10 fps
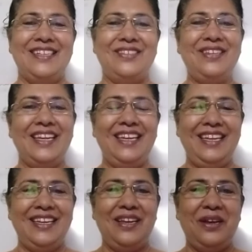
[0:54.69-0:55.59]
Today
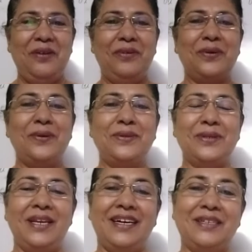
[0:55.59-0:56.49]
we are going to
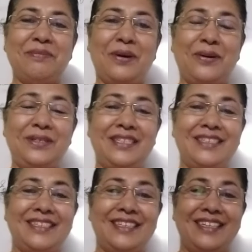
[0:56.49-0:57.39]
learn about
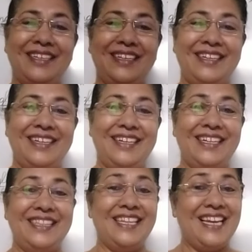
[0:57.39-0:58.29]

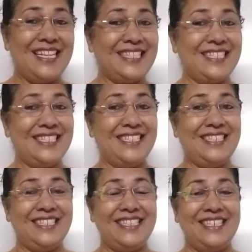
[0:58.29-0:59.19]
the lesson
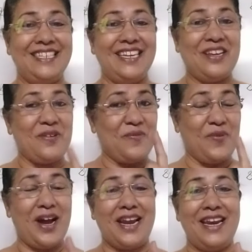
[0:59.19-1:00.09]

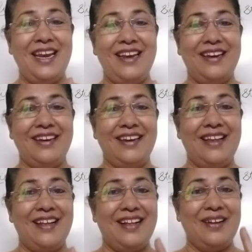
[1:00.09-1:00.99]
1.
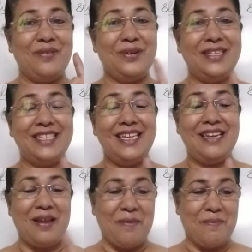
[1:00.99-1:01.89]
What is
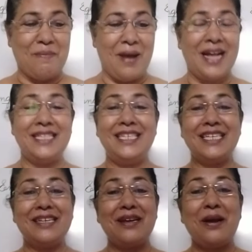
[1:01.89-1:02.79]
it?
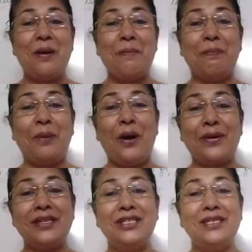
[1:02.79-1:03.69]
Magic
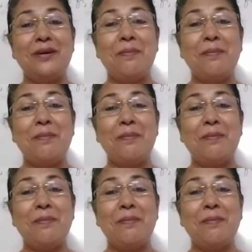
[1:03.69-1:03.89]
porridge